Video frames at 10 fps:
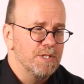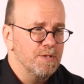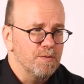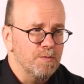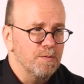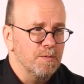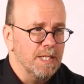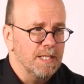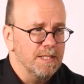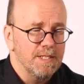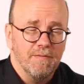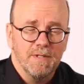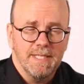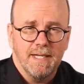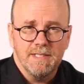two
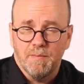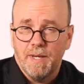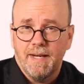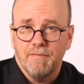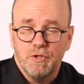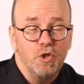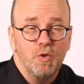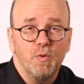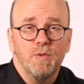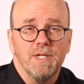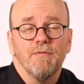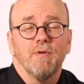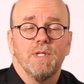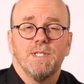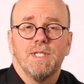different tenants, it might have two
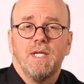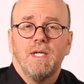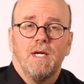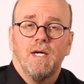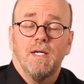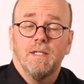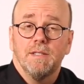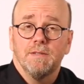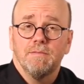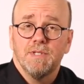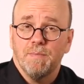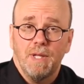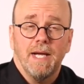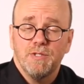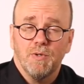different
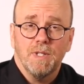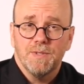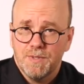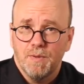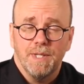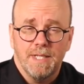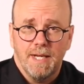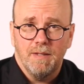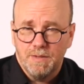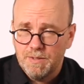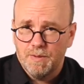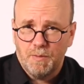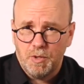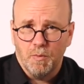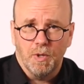supply trunks going down,
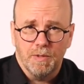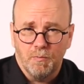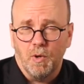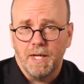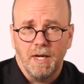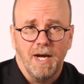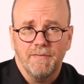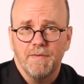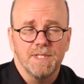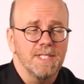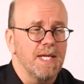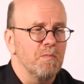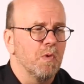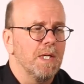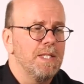so you weren't working off of the
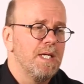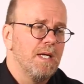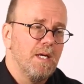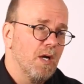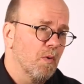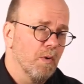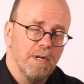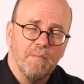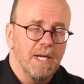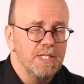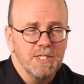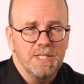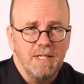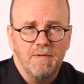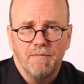same one. Or it might
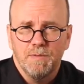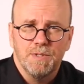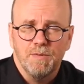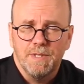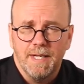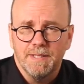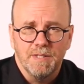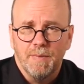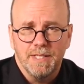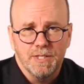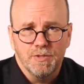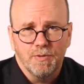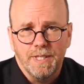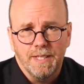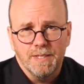just, even if it was two tenants, you might just
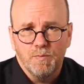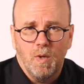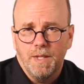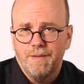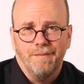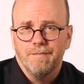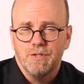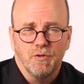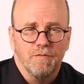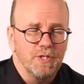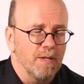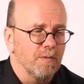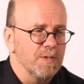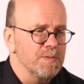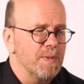treat it as one sort of
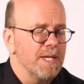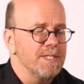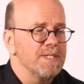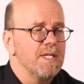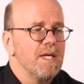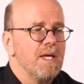general space.